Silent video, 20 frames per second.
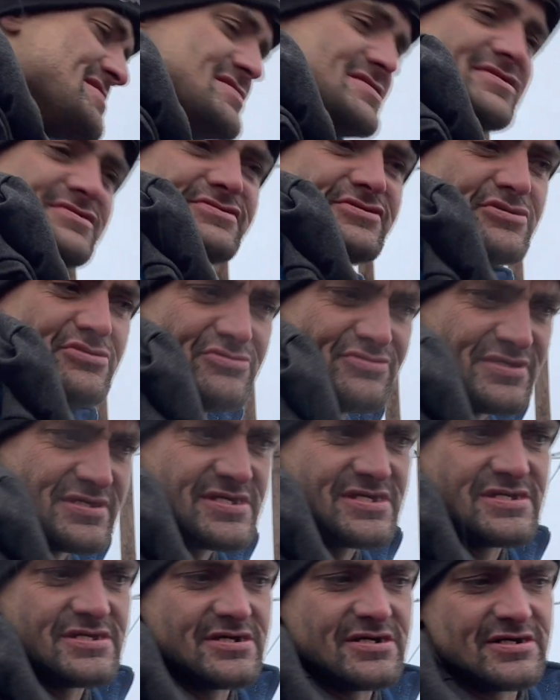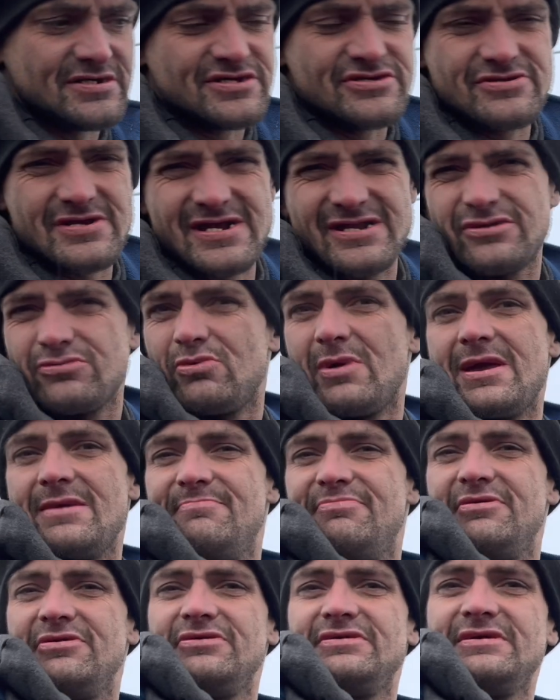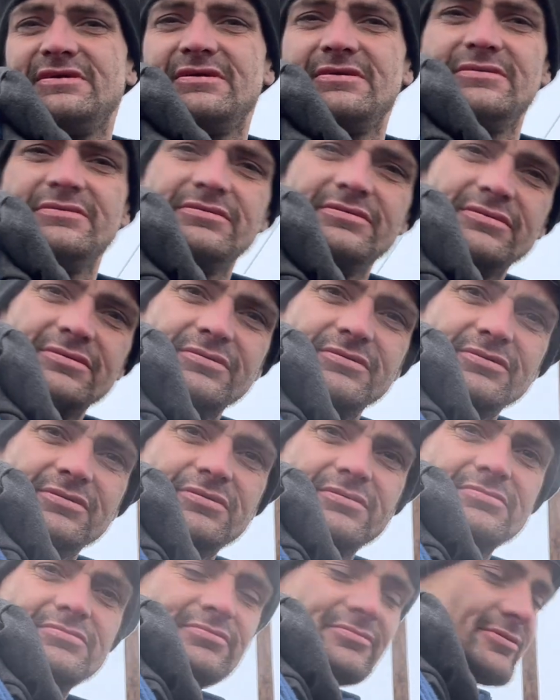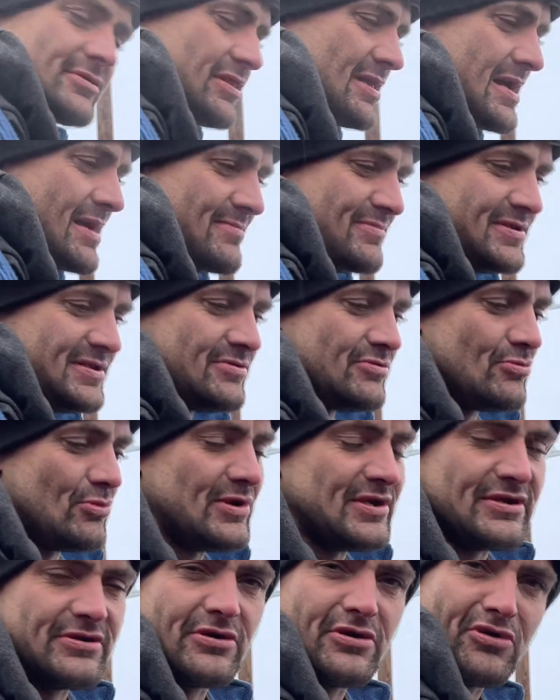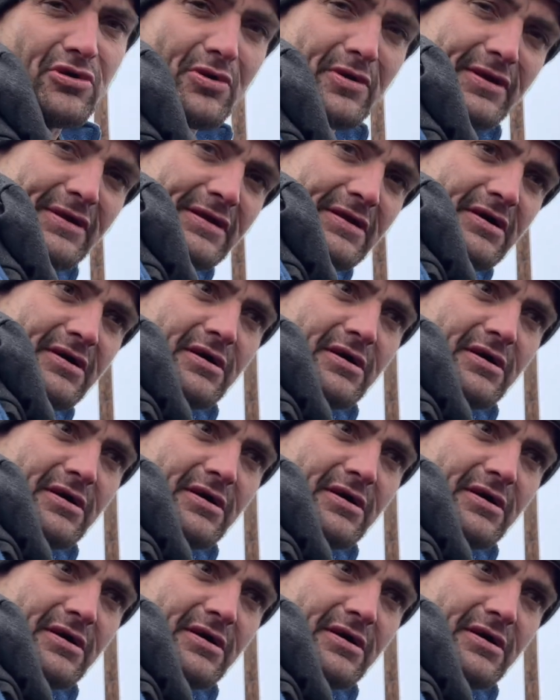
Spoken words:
into the United Way building, climbed in a window, and